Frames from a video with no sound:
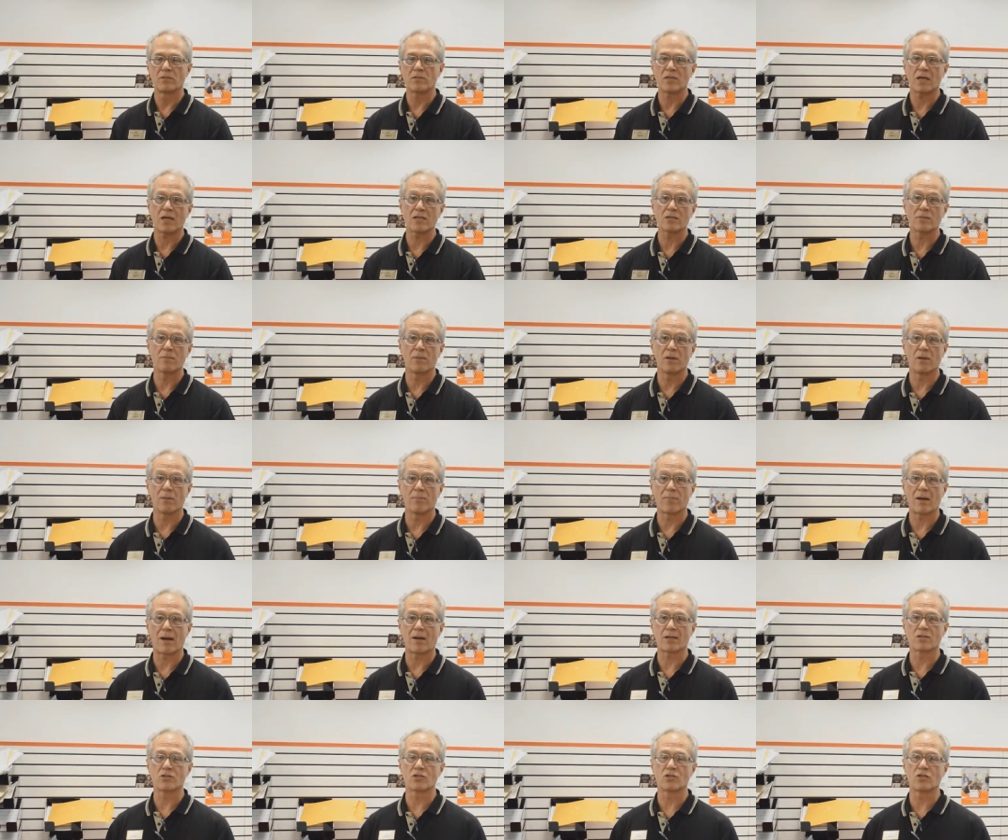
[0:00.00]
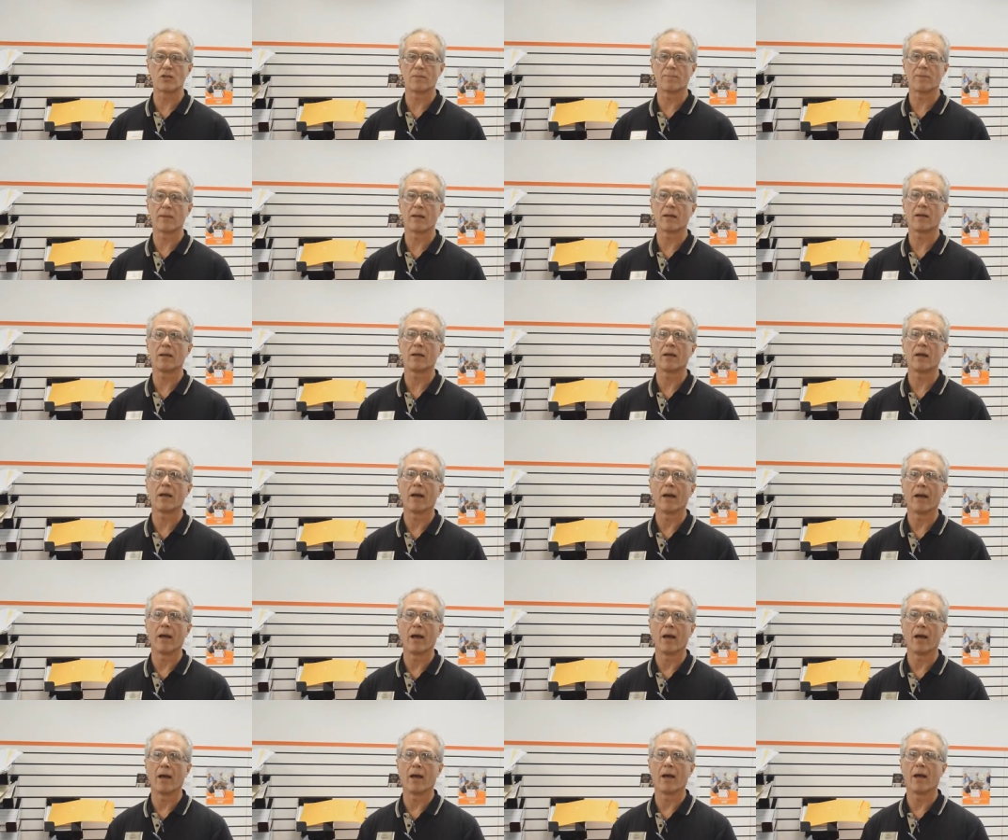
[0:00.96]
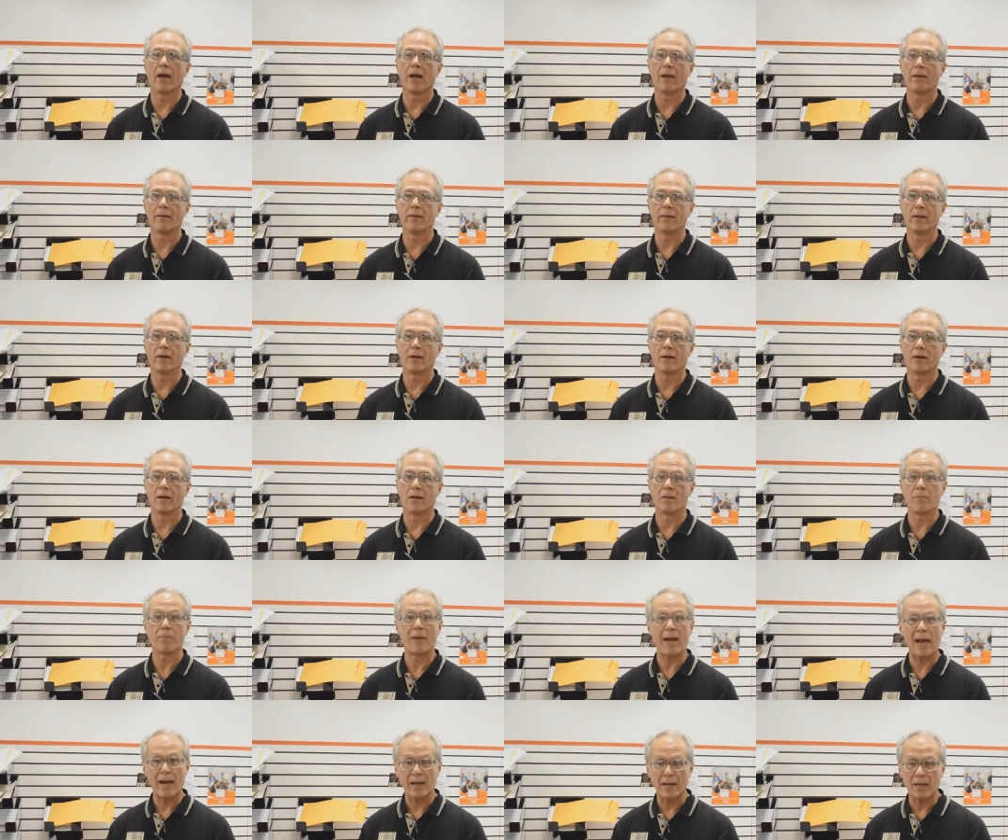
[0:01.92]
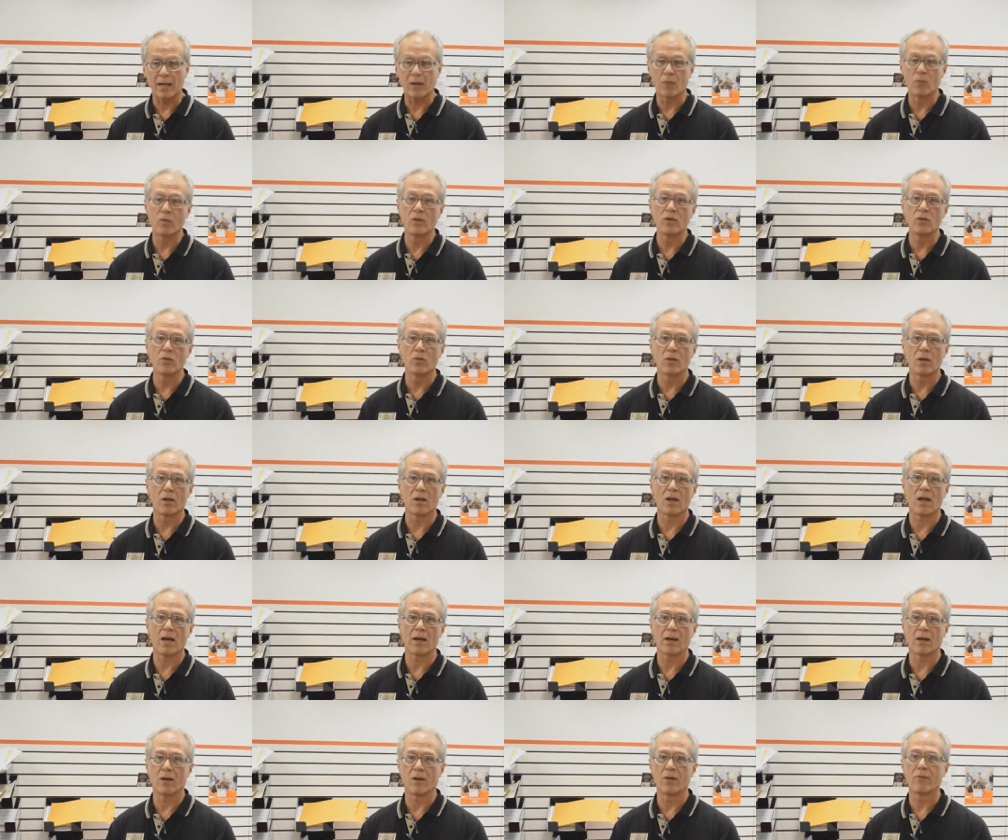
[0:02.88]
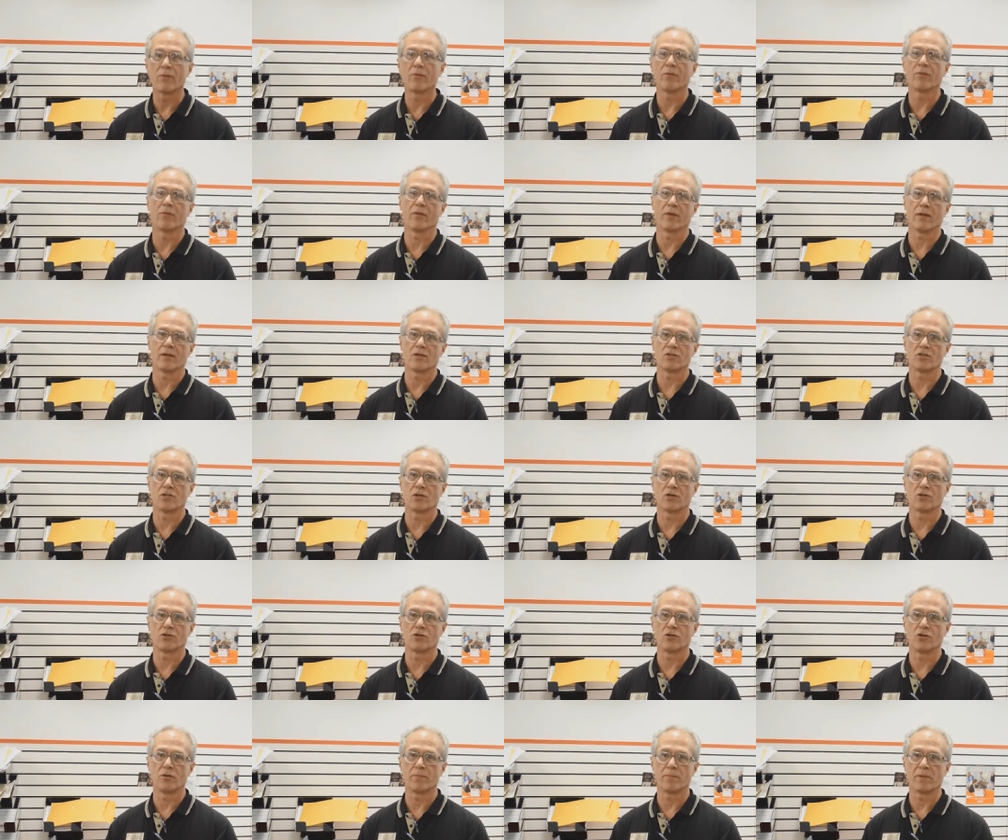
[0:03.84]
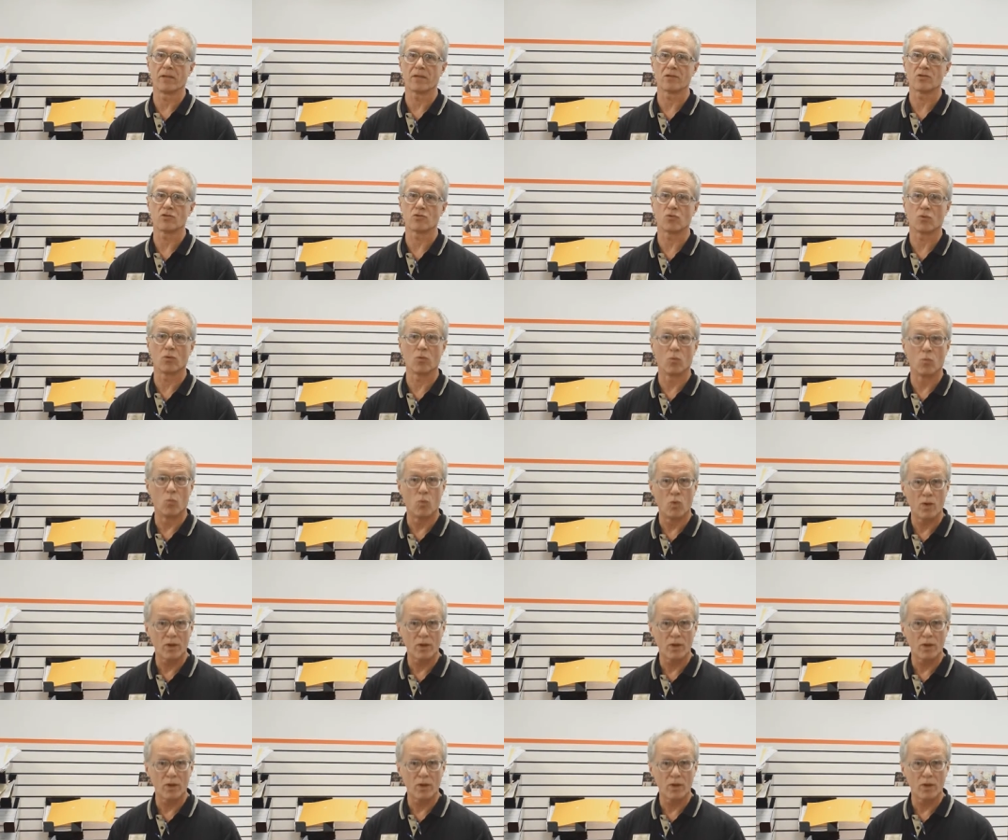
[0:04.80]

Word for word: besides mailbox shipping and packing, we do a lot of other things here at the UPS Store.